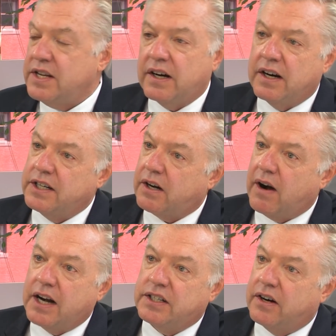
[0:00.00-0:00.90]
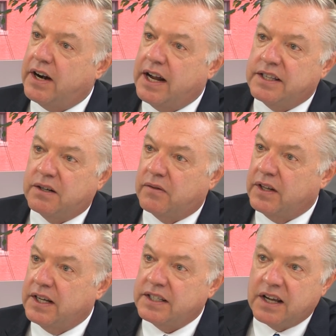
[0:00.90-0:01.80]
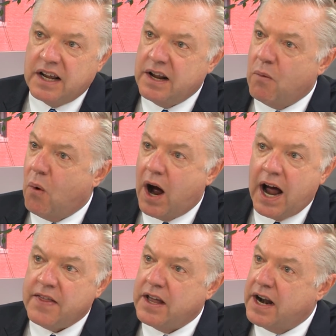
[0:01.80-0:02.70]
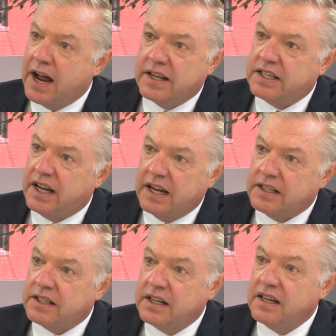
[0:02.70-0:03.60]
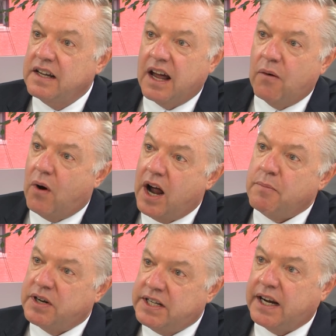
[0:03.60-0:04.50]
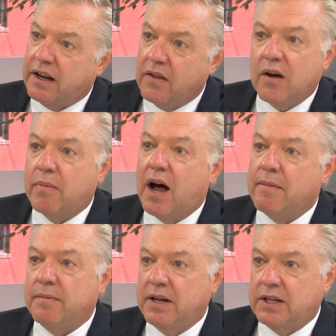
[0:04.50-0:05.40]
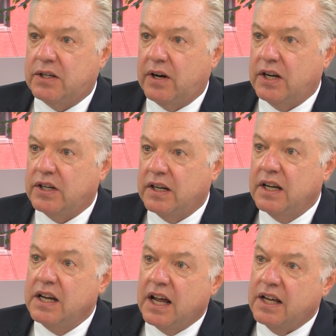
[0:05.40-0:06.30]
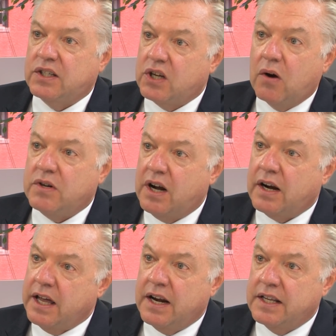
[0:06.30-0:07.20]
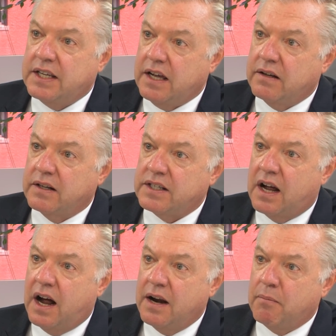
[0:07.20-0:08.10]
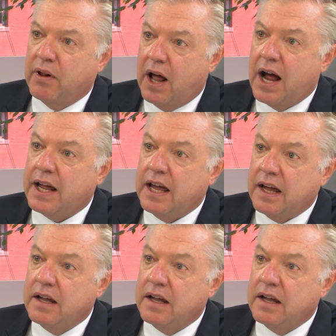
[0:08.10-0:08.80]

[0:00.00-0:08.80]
are going to scratch their heads over this and why the United States and why in particular the Obama administration has so dug in its heels on blocking